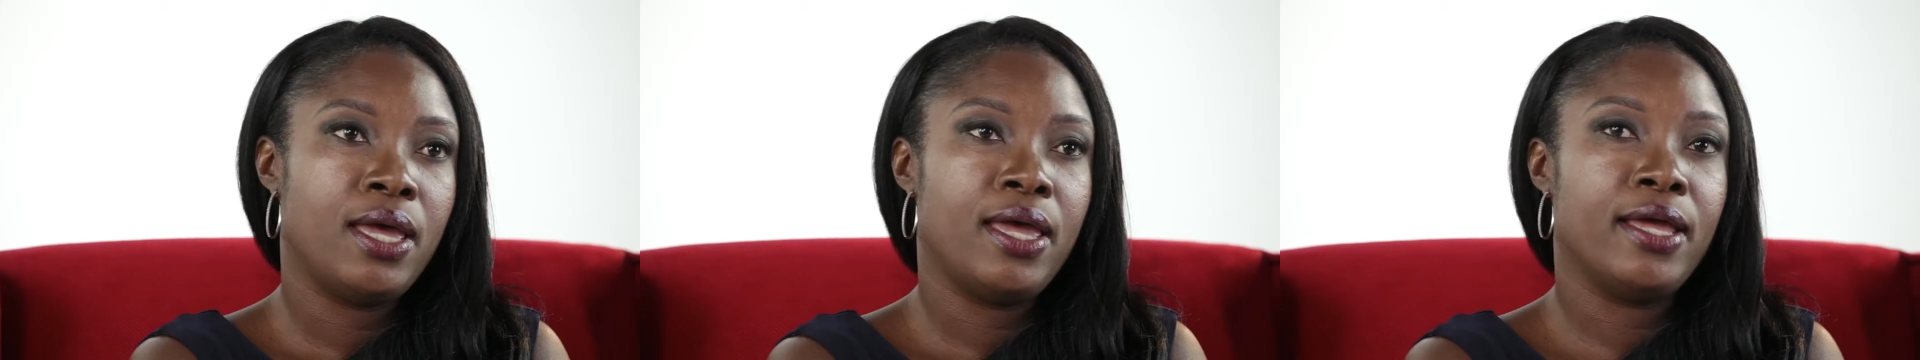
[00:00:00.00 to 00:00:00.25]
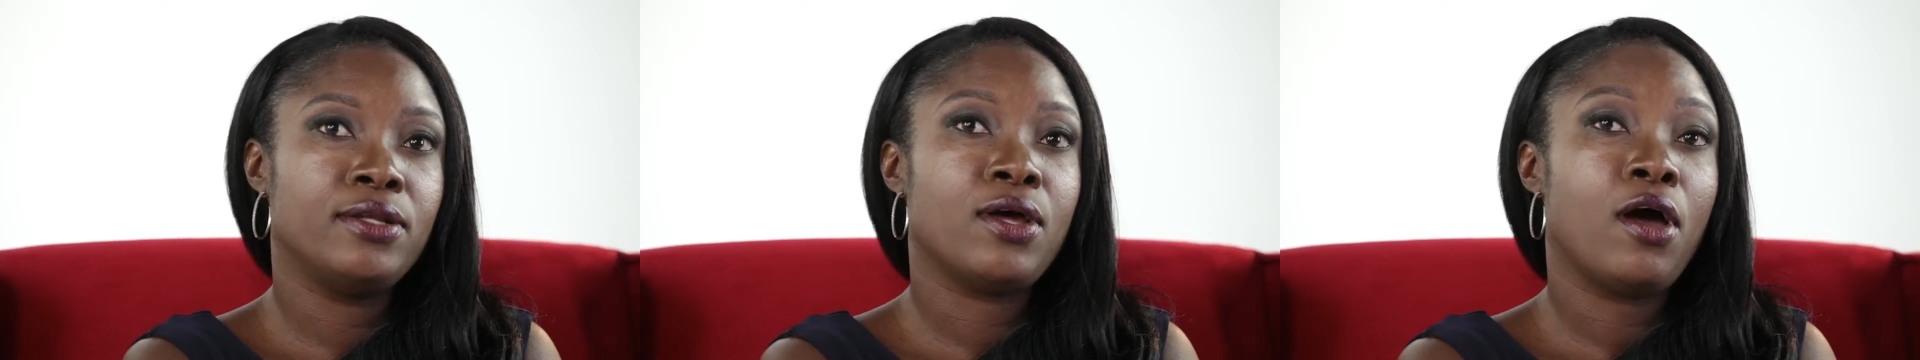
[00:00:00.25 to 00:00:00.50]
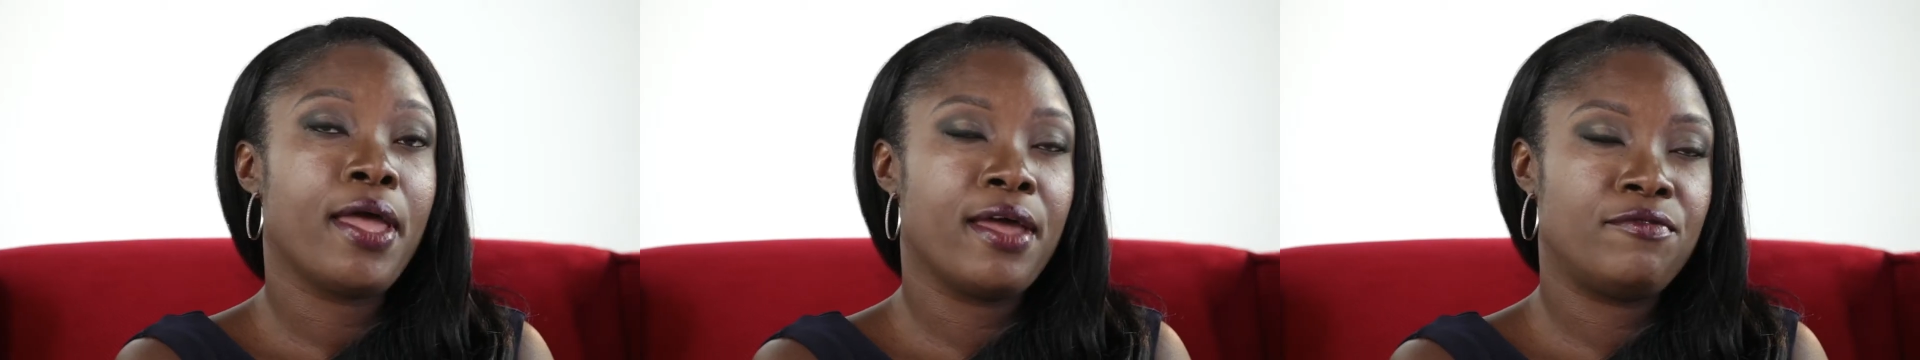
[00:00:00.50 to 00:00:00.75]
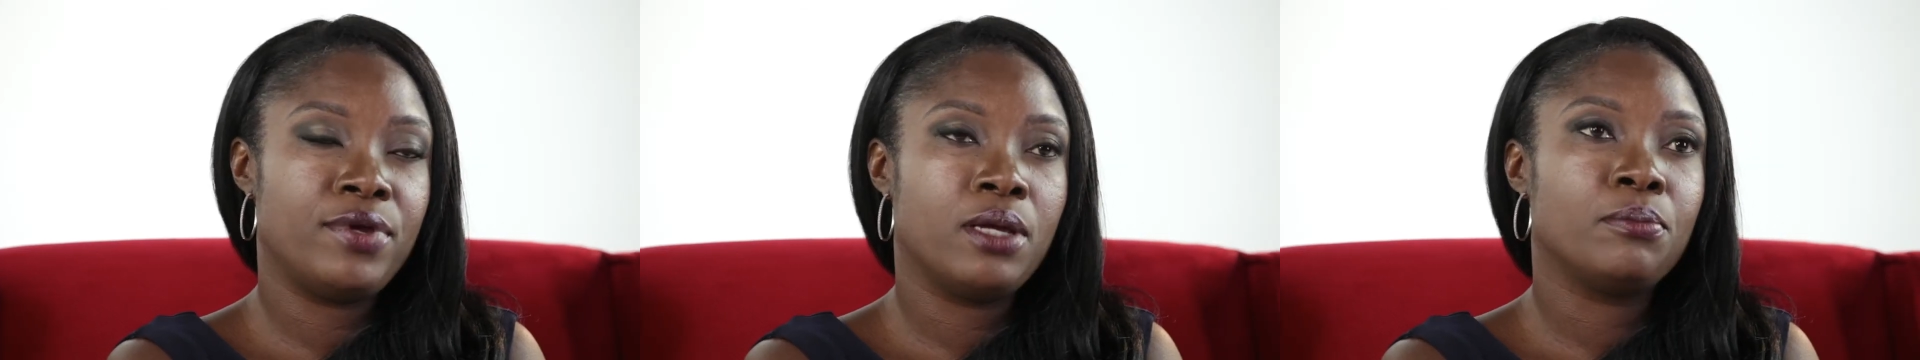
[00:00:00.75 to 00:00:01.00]
And
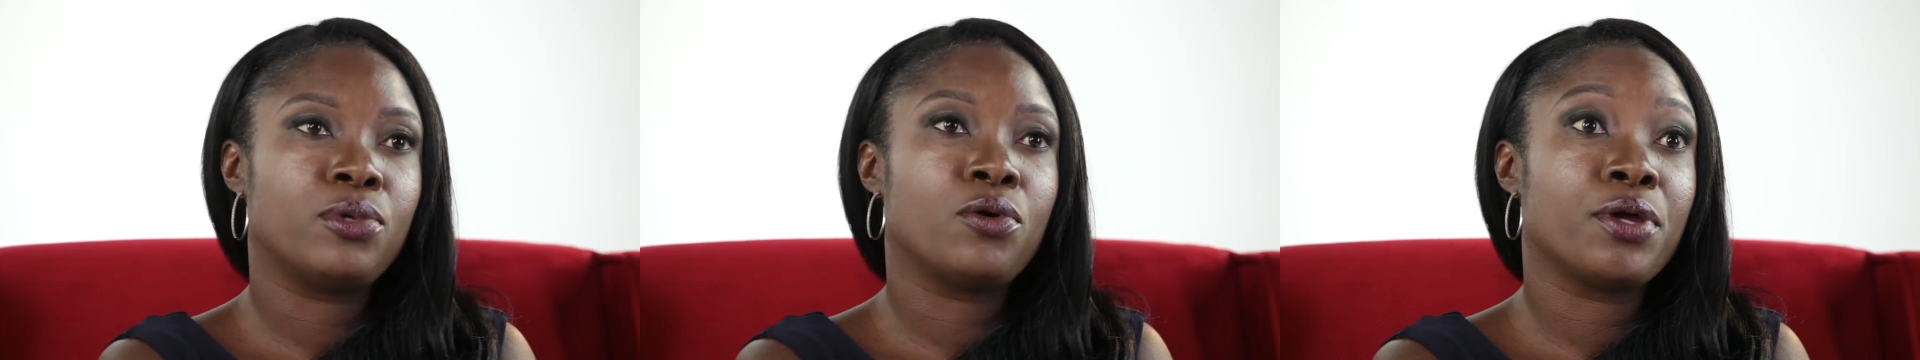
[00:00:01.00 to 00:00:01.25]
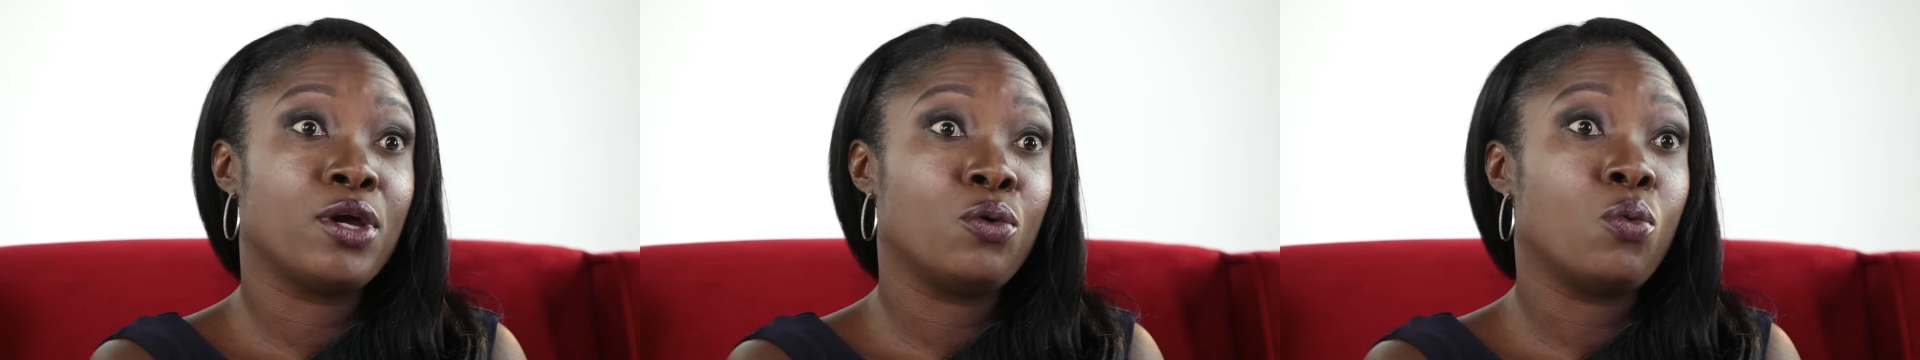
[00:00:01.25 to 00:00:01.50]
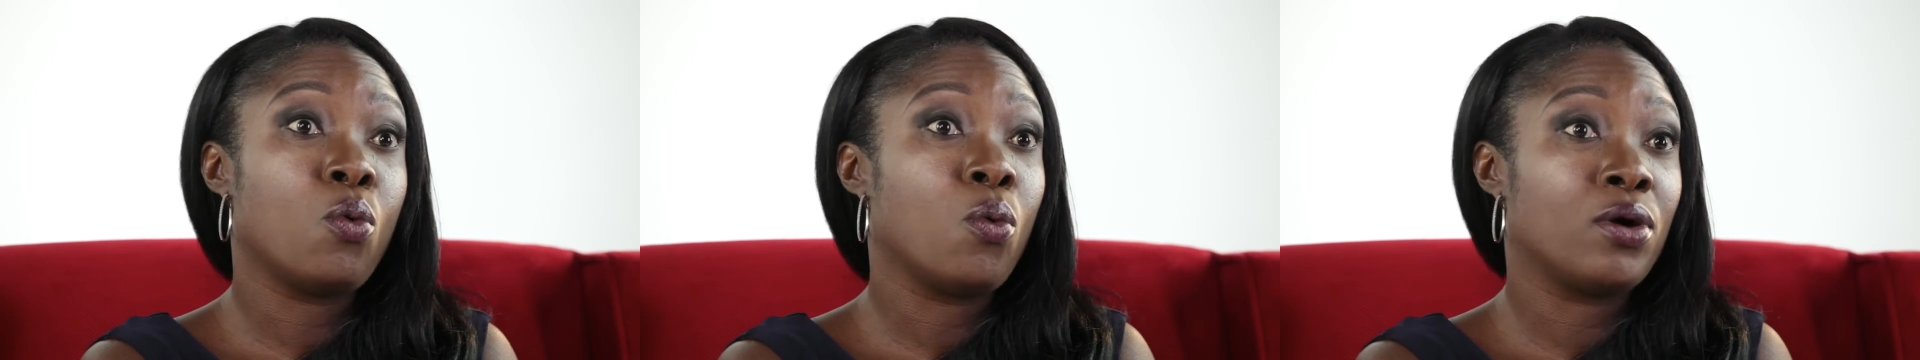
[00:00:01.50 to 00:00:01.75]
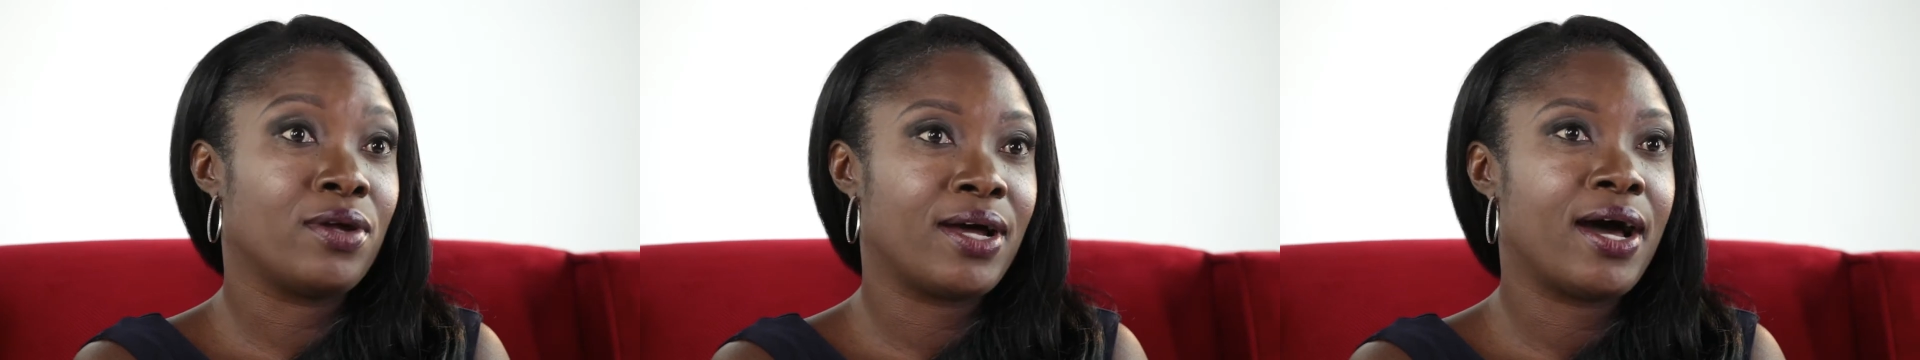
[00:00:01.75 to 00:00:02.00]
every employer will
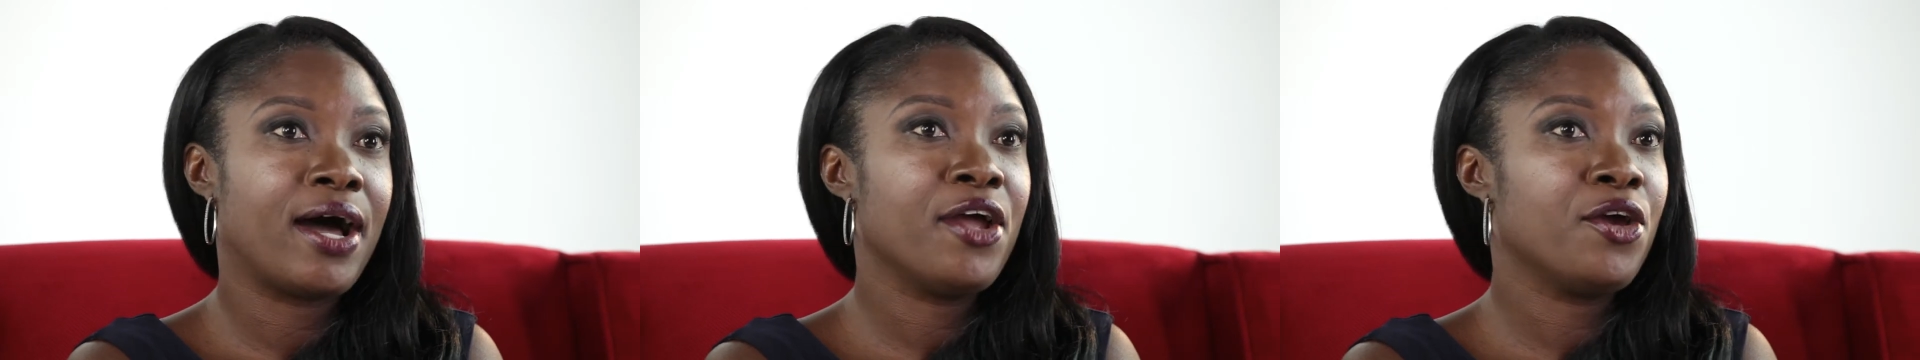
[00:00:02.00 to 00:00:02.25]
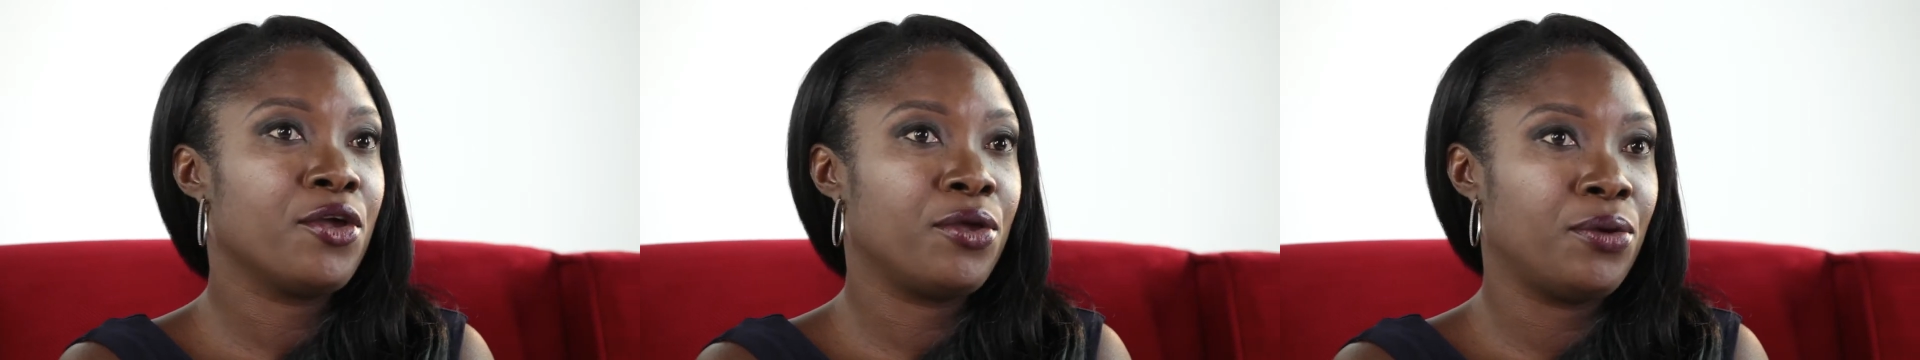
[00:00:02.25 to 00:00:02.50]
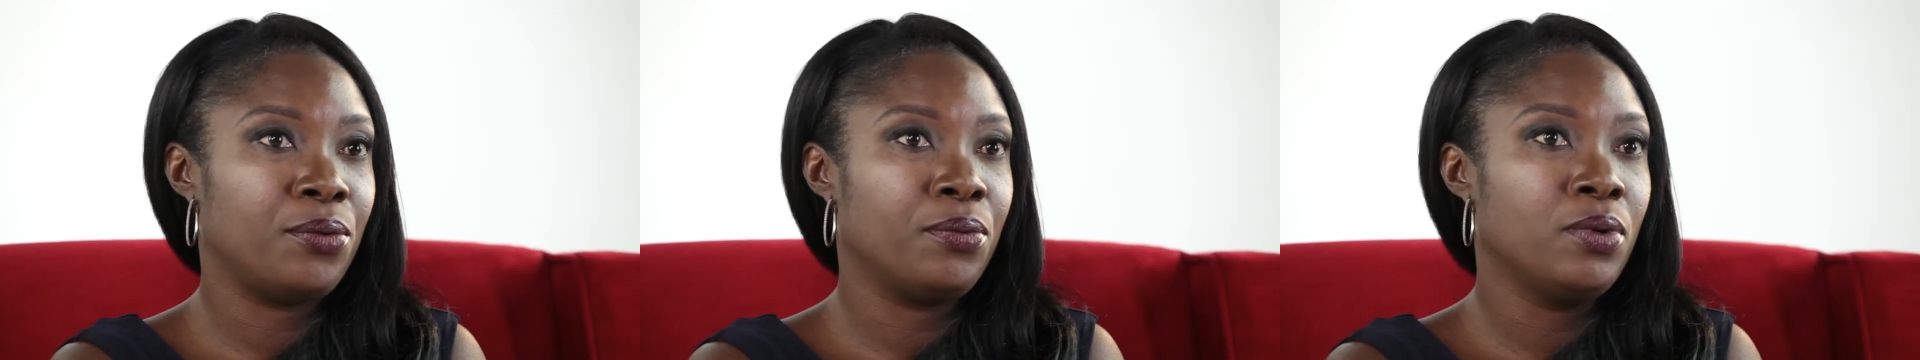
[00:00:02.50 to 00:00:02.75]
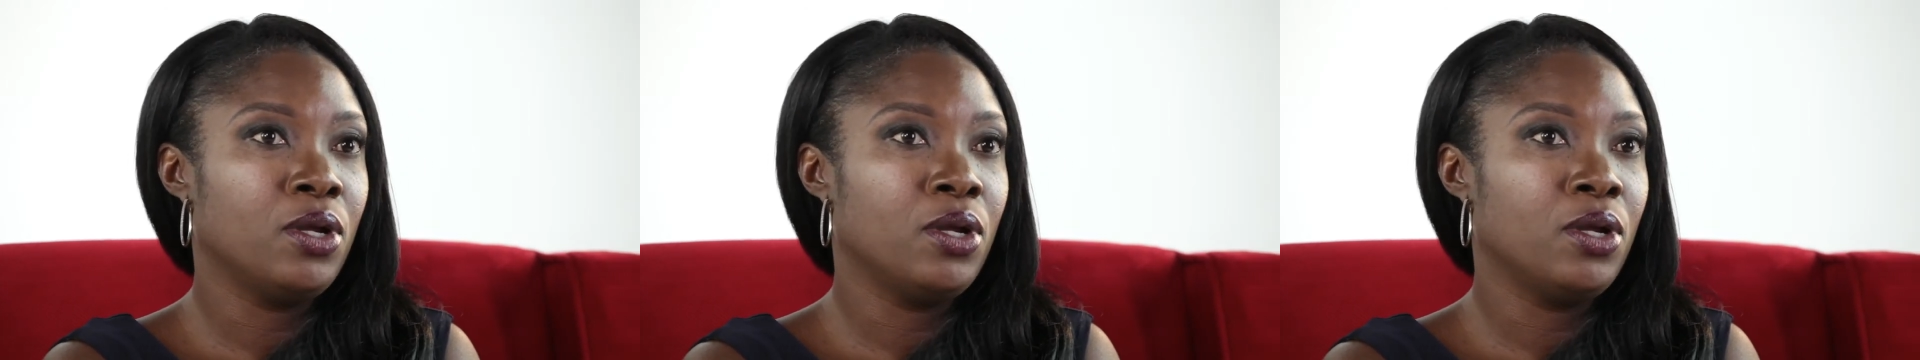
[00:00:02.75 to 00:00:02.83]
want to hire you,